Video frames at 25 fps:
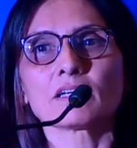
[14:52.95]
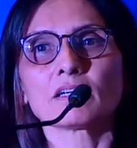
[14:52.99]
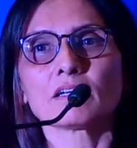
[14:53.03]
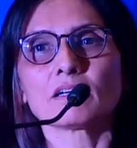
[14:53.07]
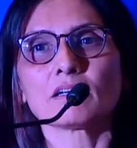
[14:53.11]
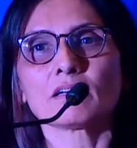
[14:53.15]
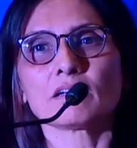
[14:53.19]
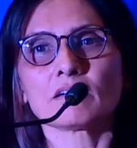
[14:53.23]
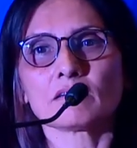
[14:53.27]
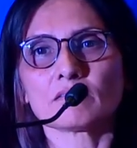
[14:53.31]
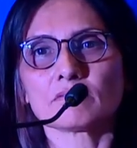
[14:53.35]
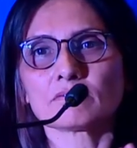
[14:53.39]

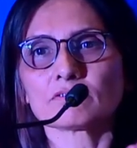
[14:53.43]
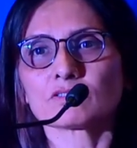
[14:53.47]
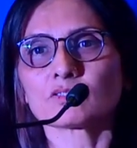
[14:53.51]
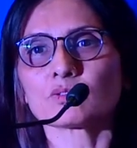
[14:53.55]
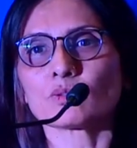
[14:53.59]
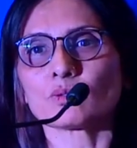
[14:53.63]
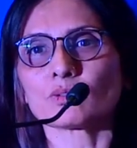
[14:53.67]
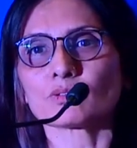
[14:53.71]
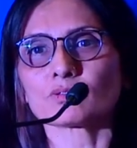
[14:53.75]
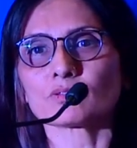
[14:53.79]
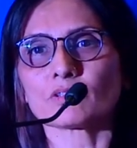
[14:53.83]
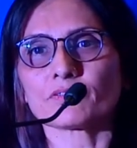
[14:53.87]
uh,
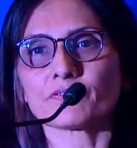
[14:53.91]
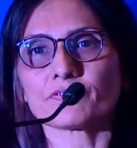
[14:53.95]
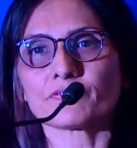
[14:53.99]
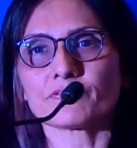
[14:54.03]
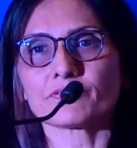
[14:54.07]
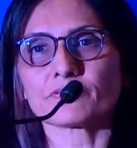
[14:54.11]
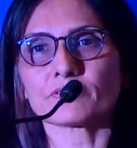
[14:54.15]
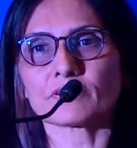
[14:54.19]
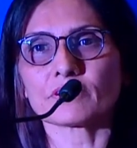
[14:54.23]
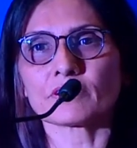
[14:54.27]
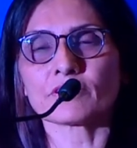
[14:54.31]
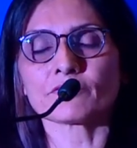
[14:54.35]
source
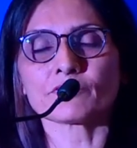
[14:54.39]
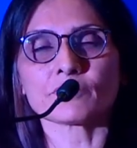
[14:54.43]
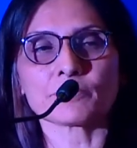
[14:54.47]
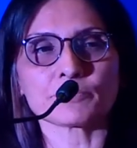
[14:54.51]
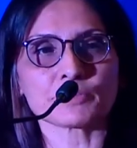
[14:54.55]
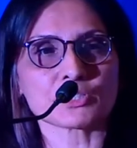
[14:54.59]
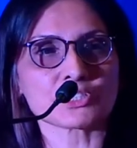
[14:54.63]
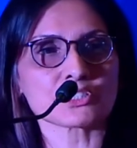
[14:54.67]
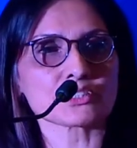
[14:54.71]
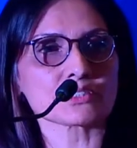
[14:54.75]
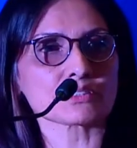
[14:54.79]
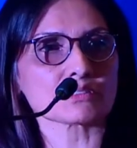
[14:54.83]
of
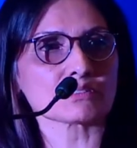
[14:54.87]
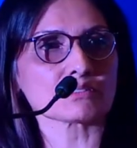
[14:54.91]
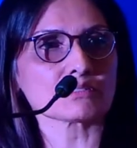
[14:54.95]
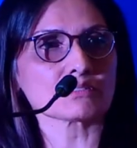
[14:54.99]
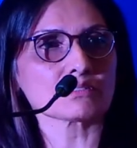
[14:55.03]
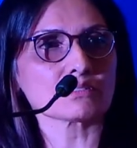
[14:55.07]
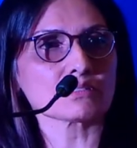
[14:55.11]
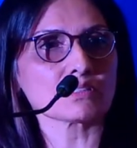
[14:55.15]
information.